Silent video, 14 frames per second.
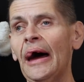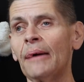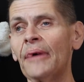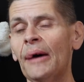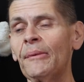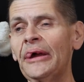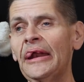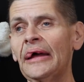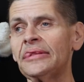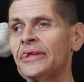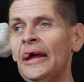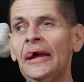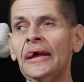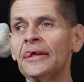I mean,
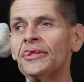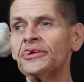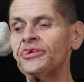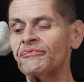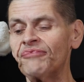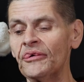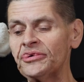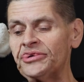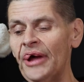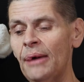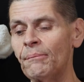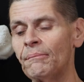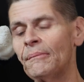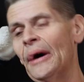this is the first
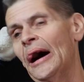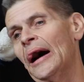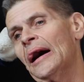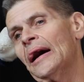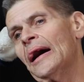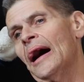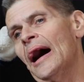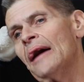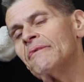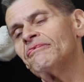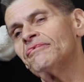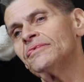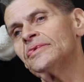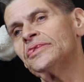time
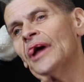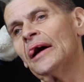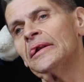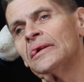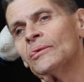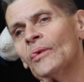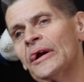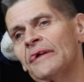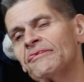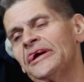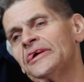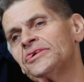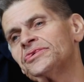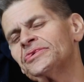I've done one of
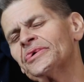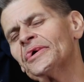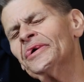these.